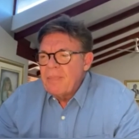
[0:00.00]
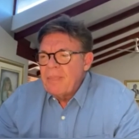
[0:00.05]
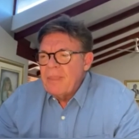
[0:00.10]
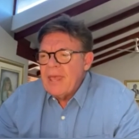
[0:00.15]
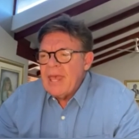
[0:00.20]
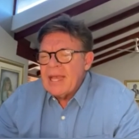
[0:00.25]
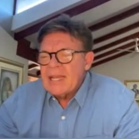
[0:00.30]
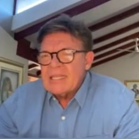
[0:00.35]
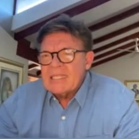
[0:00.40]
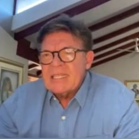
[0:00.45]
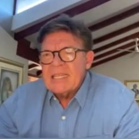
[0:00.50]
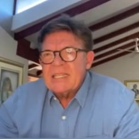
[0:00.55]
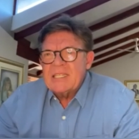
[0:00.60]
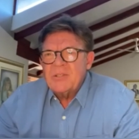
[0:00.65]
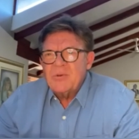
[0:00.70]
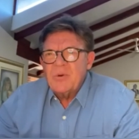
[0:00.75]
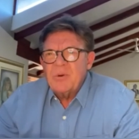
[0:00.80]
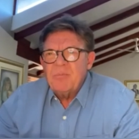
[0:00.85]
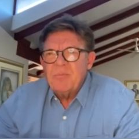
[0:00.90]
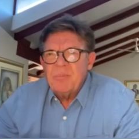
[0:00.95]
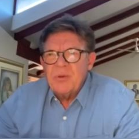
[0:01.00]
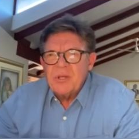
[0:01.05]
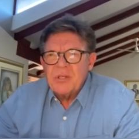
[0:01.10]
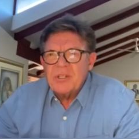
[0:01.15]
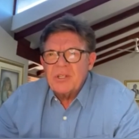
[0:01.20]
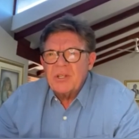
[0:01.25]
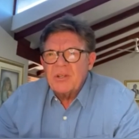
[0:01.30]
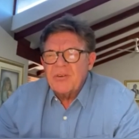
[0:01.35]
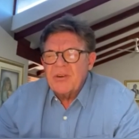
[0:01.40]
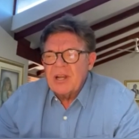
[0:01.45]
access to a
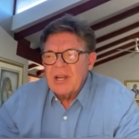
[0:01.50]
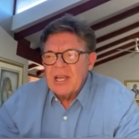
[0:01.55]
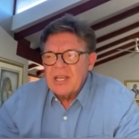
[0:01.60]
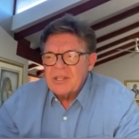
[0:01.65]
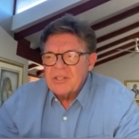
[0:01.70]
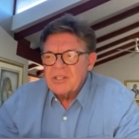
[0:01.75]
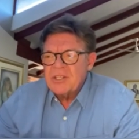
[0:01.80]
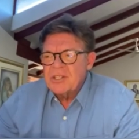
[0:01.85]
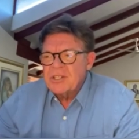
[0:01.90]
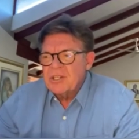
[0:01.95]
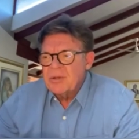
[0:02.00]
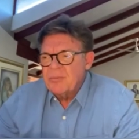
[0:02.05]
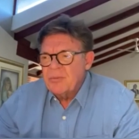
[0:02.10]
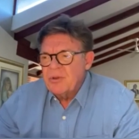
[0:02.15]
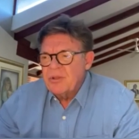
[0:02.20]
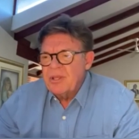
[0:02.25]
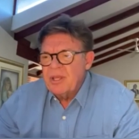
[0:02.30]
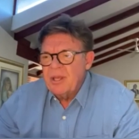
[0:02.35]
personal relationship with